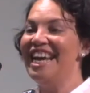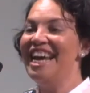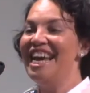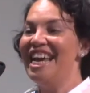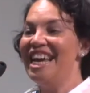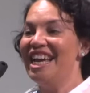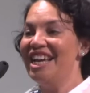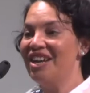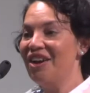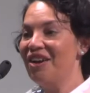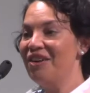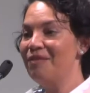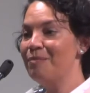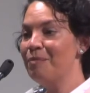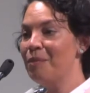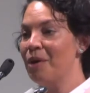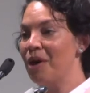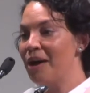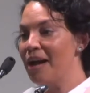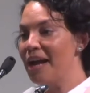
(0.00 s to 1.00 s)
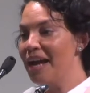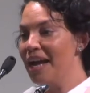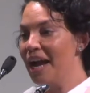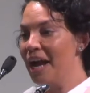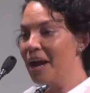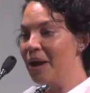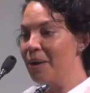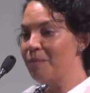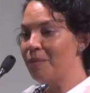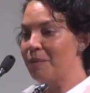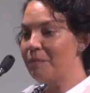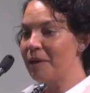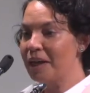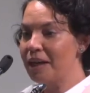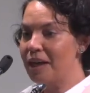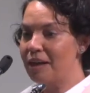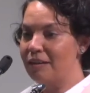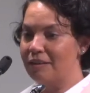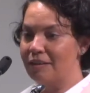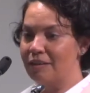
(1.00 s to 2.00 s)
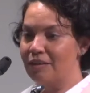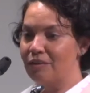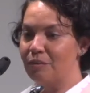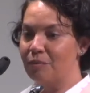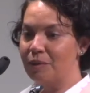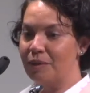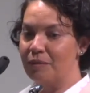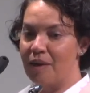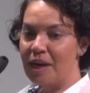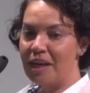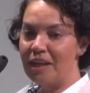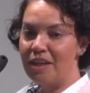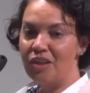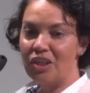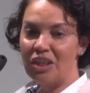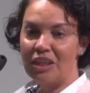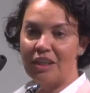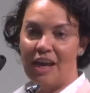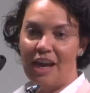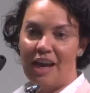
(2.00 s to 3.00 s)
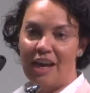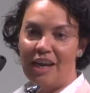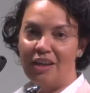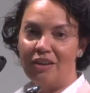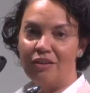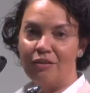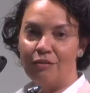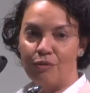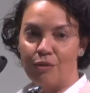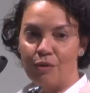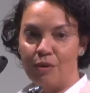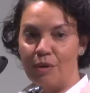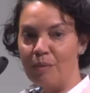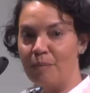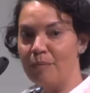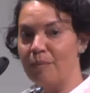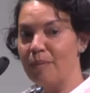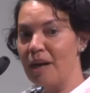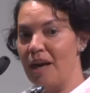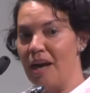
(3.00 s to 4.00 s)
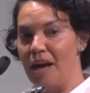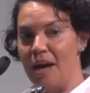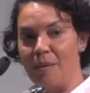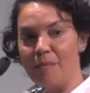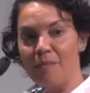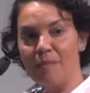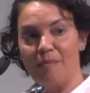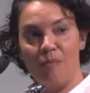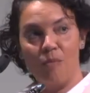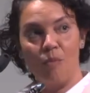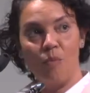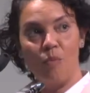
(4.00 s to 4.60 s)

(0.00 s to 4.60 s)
you know, my um, my cousins we range in age from um,